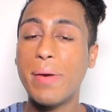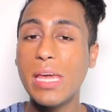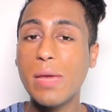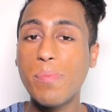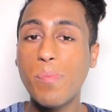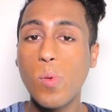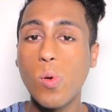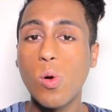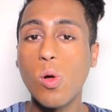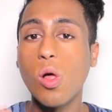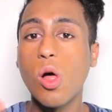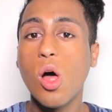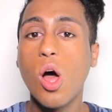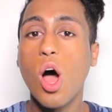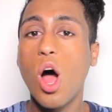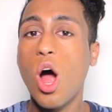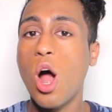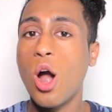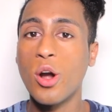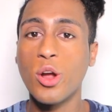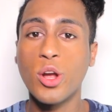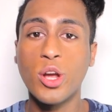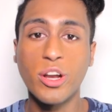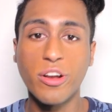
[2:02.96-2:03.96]
people
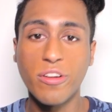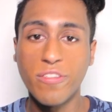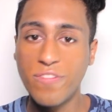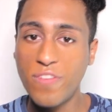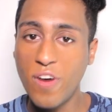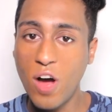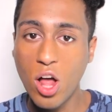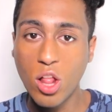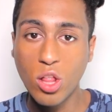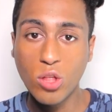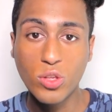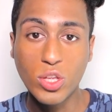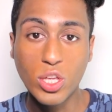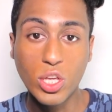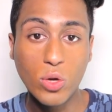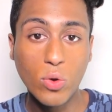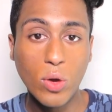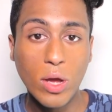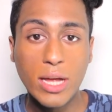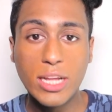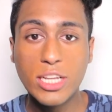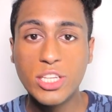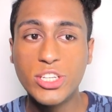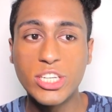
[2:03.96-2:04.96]
aren't gonna follow you
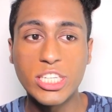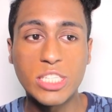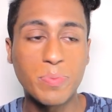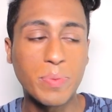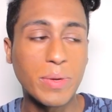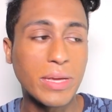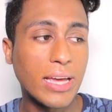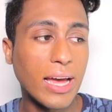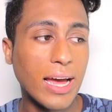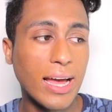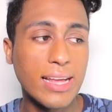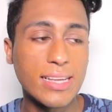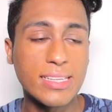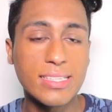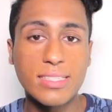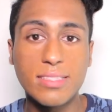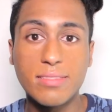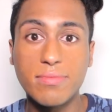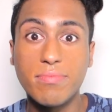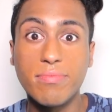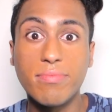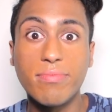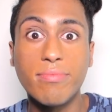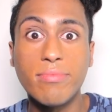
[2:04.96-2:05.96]
just
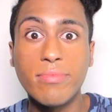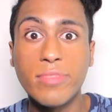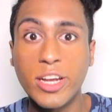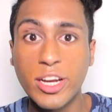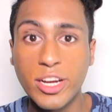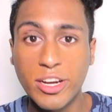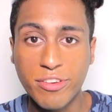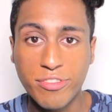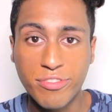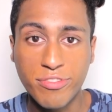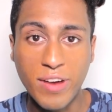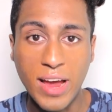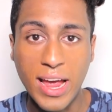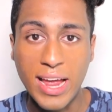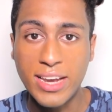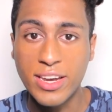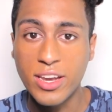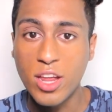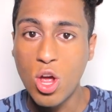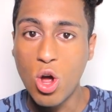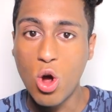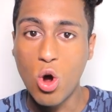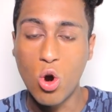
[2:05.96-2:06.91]
because they're your friend,